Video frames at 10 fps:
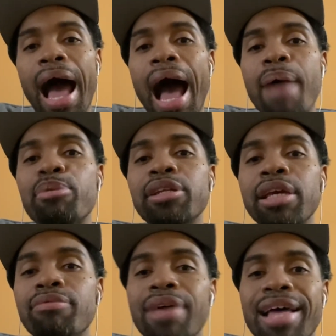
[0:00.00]
I
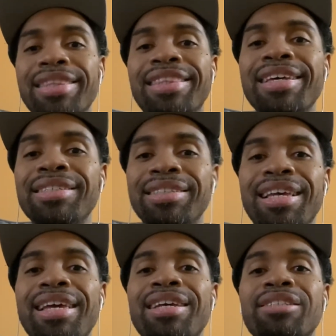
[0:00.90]
believe that this
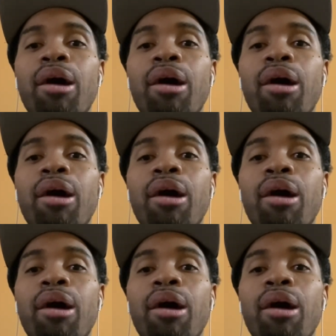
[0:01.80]
is